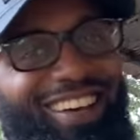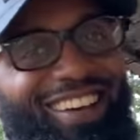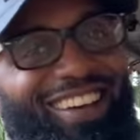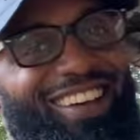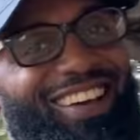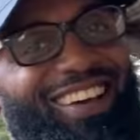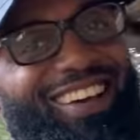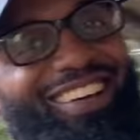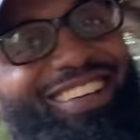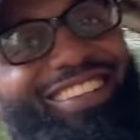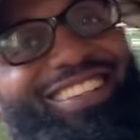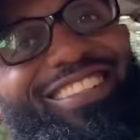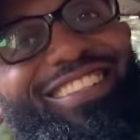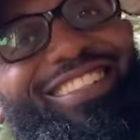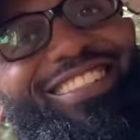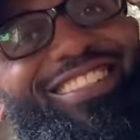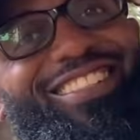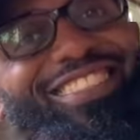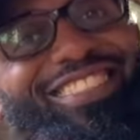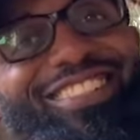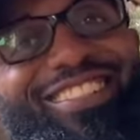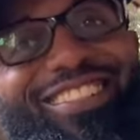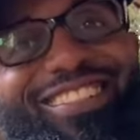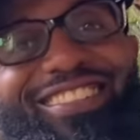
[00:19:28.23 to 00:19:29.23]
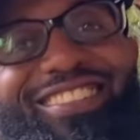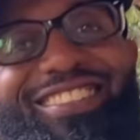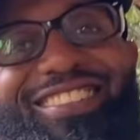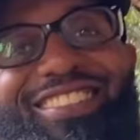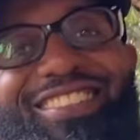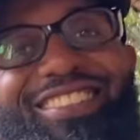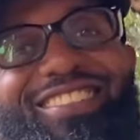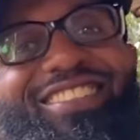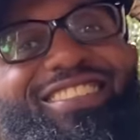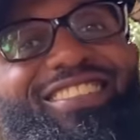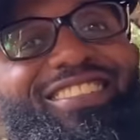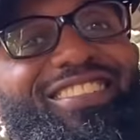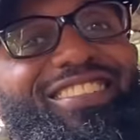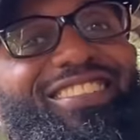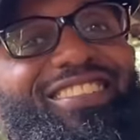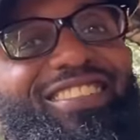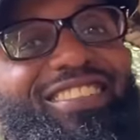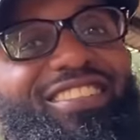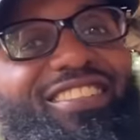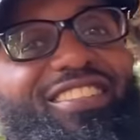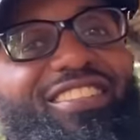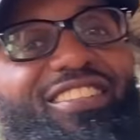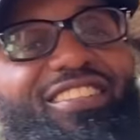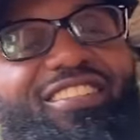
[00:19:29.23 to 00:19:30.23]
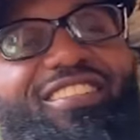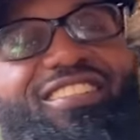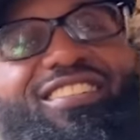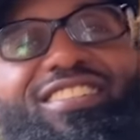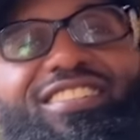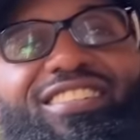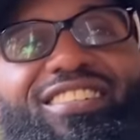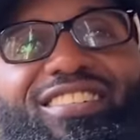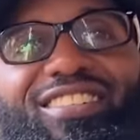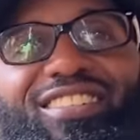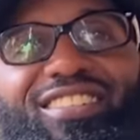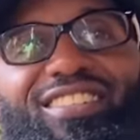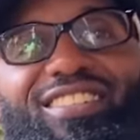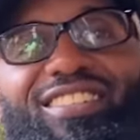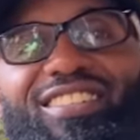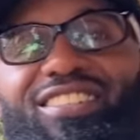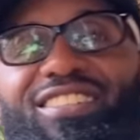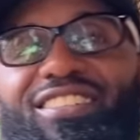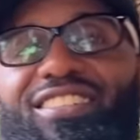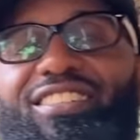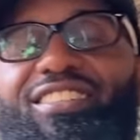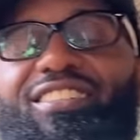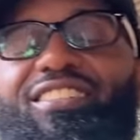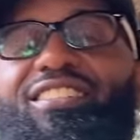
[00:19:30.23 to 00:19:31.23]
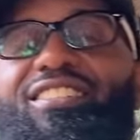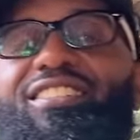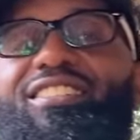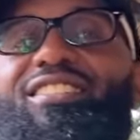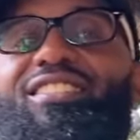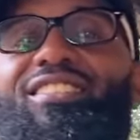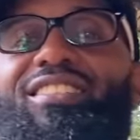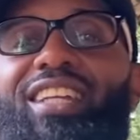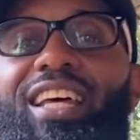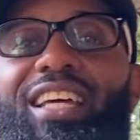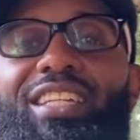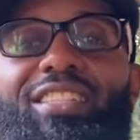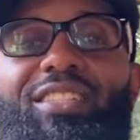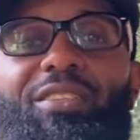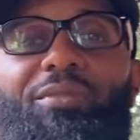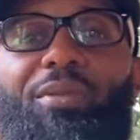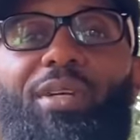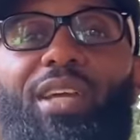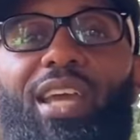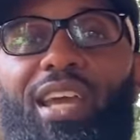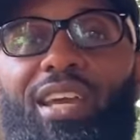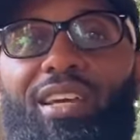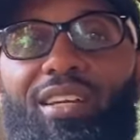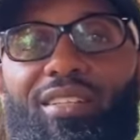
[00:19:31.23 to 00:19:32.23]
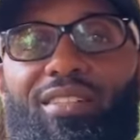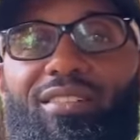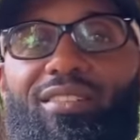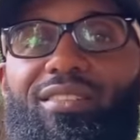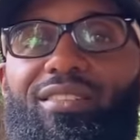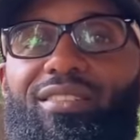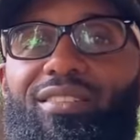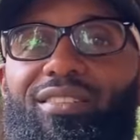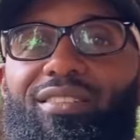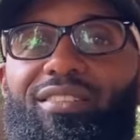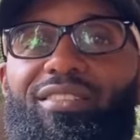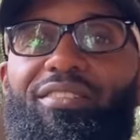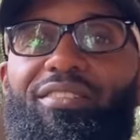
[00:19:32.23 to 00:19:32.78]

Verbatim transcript: like a. It's like a smooth. You know what they feel like? Like some gators.